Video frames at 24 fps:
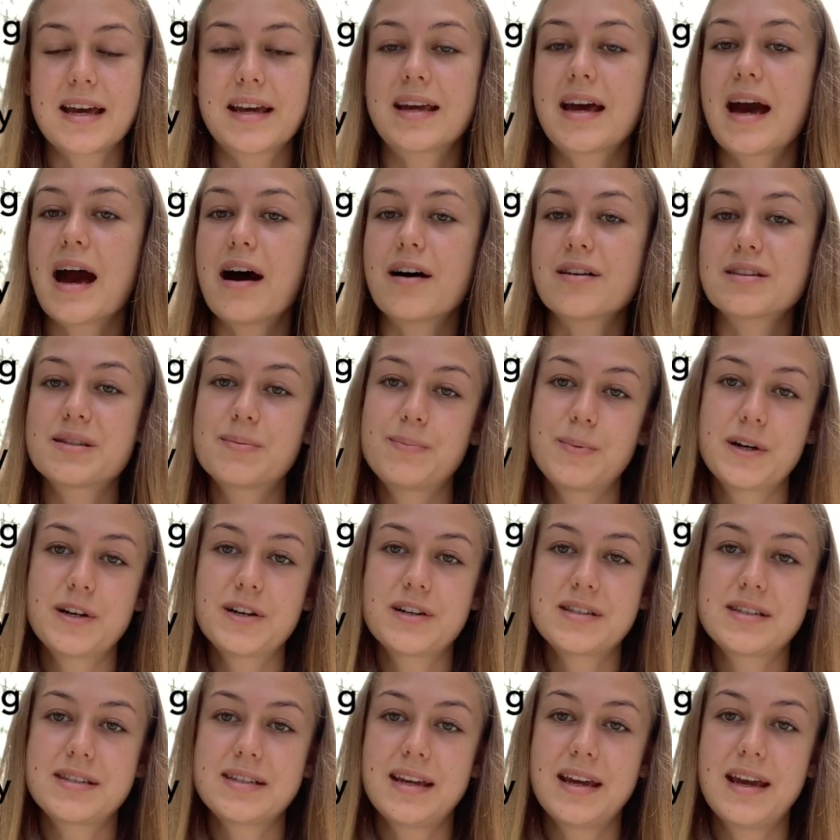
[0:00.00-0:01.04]
like
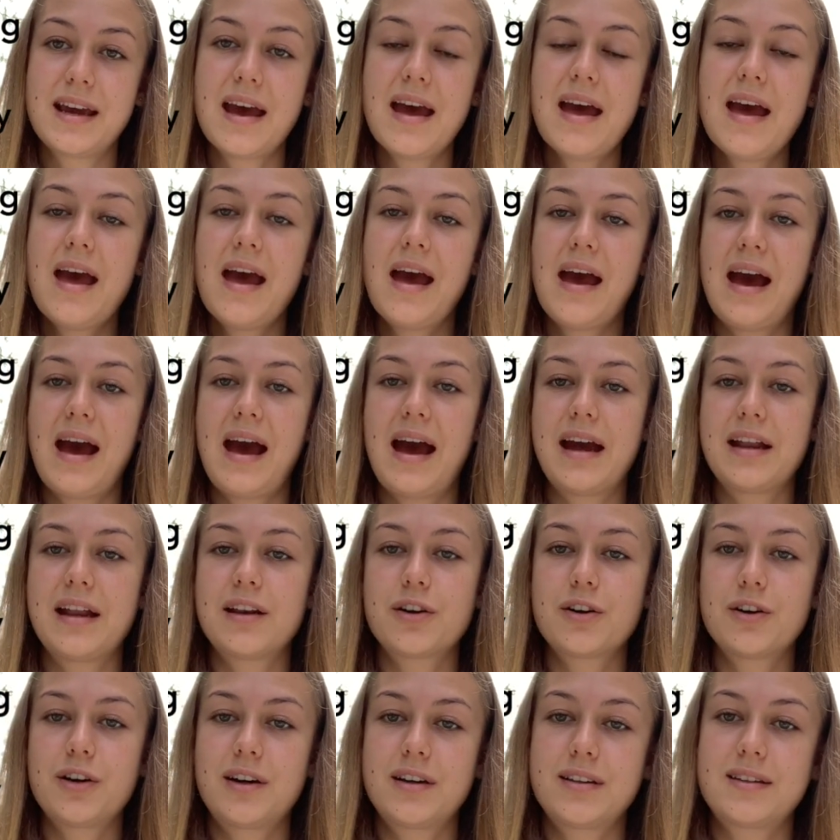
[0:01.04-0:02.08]
Cowspiracy and
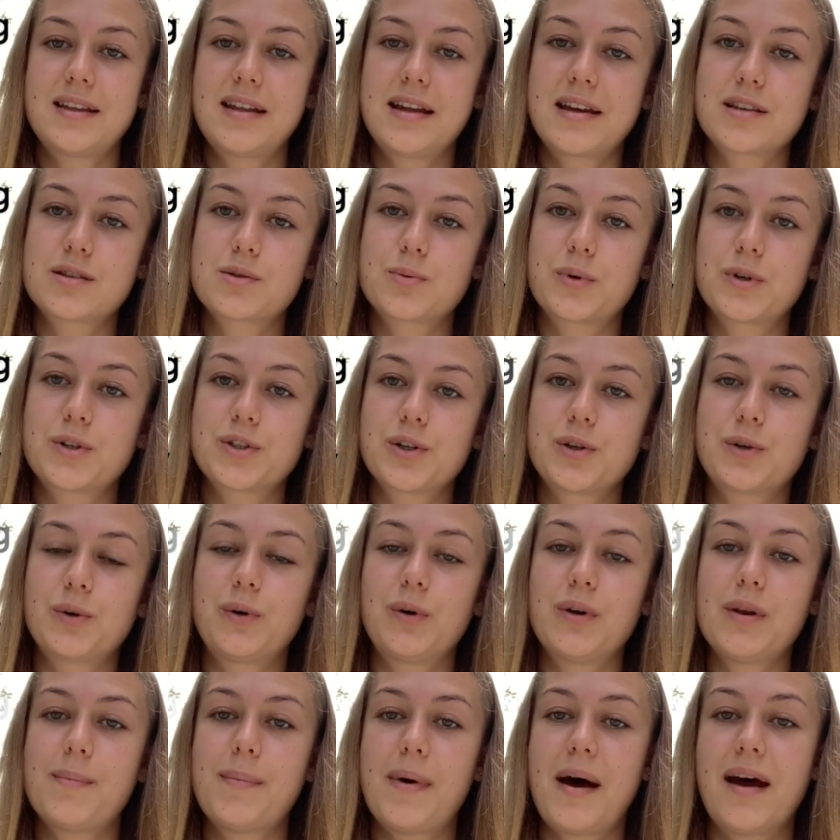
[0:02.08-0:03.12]
Earthlings, which are
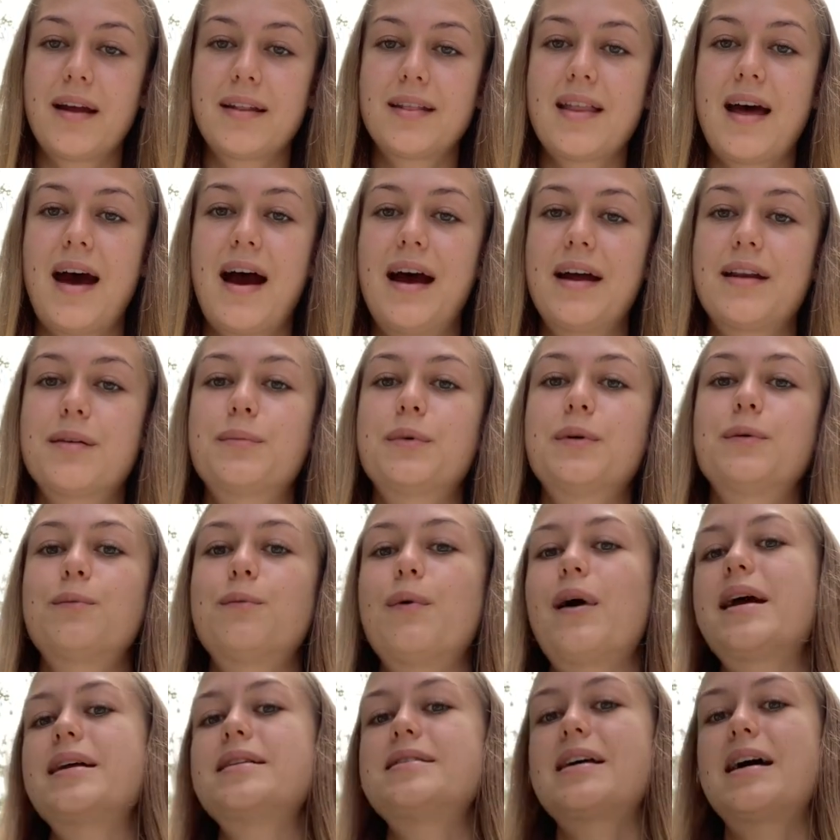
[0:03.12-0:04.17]
all about the animal
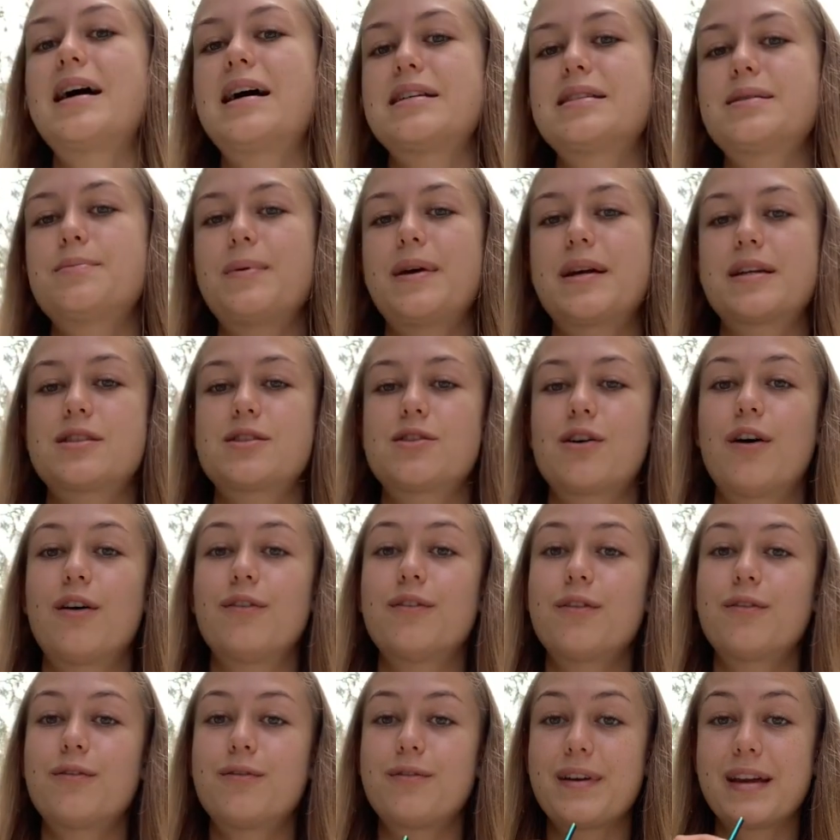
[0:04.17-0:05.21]
rights aspects
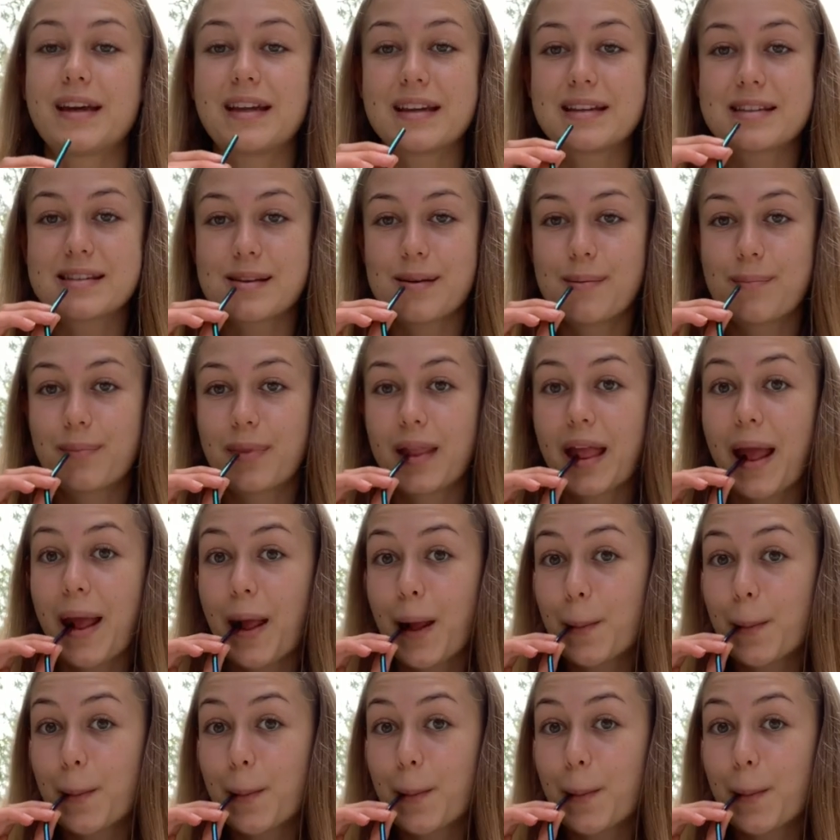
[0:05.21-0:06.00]
of veganism.